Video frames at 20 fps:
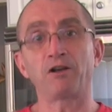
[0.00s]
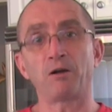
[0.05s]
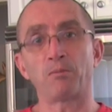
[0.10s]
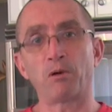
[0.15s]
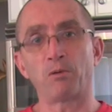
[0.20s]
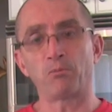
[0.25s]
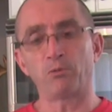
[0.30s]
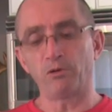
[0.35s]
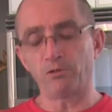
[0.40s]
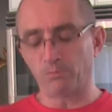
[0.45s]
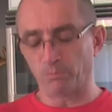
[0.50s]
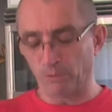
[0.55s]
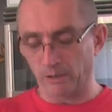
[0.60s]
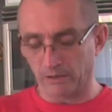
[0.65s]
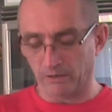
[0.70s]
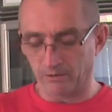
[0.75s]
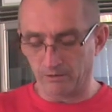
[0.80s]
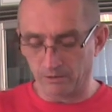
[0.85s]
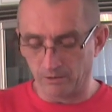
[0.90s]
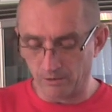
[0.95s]
One of the other
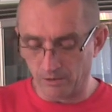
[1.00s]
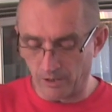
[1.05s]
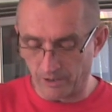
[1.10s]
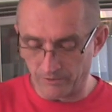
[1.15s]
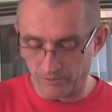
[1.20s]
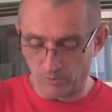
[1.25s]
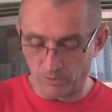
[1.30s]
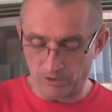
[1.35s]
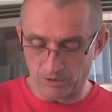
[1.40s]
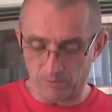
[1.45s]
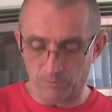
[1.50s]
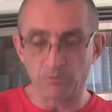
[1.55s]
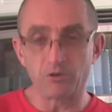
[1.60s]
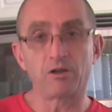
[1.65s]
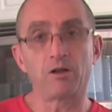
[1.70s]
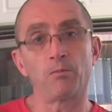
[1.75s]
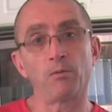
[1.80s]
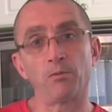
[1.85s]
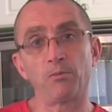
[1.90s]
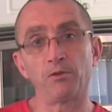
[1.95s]
ones is to scrape the meat
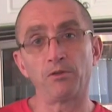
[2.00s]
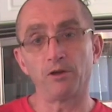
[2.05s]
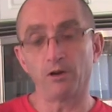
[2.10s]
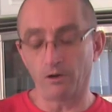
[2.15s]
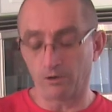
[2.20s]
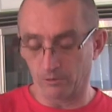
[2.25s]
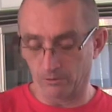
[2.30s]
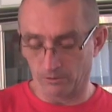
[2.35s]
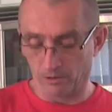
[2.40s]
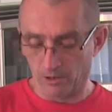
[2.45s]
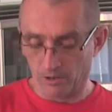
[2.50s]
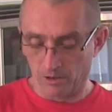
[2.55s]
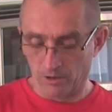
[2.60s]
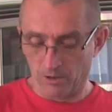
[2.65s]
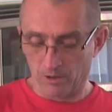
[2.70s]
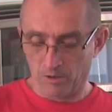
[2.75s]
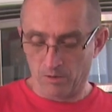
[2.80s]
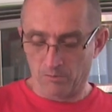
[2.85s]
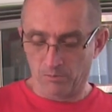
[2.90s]
with the back of the knife,